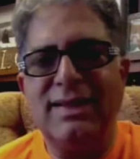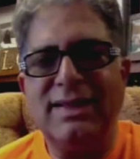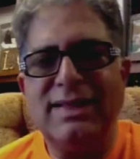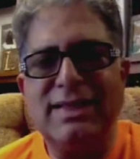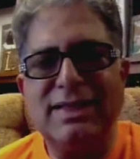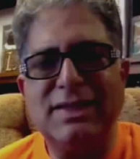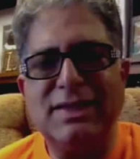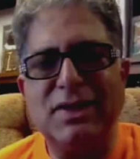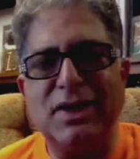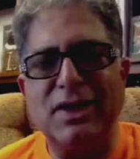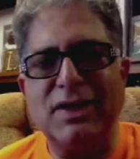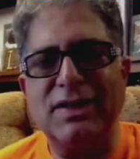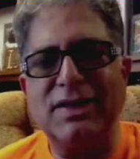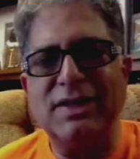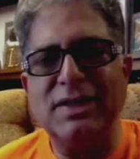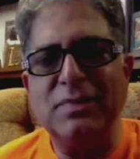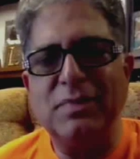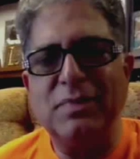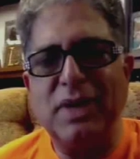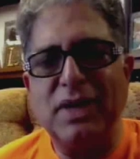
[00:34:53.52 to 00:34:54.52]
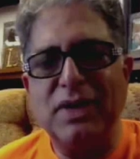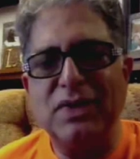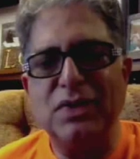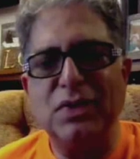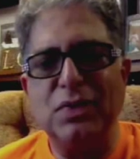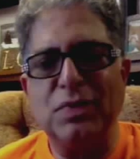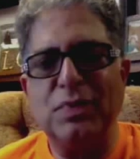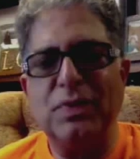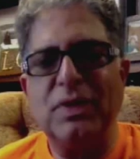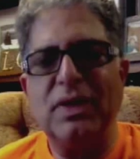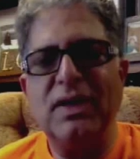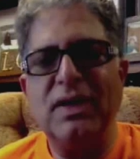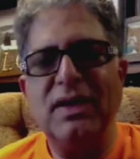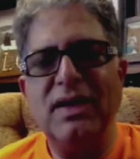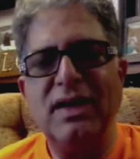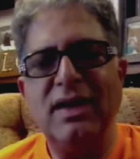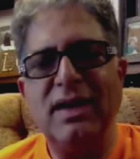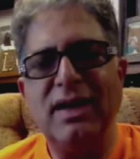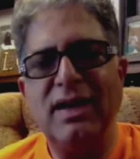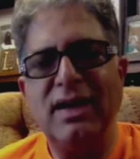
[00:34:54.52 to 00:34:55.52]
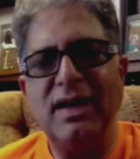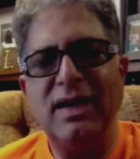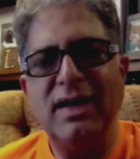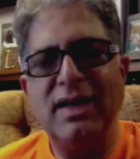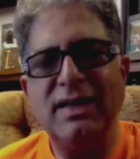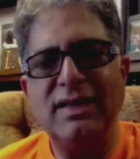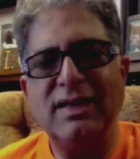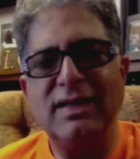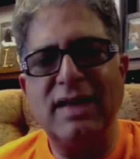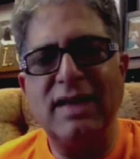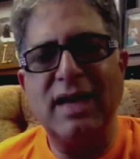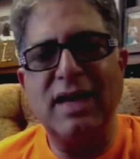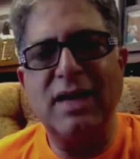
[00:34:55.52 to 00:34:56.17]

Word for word: This is Dr. Deepak Chopra, and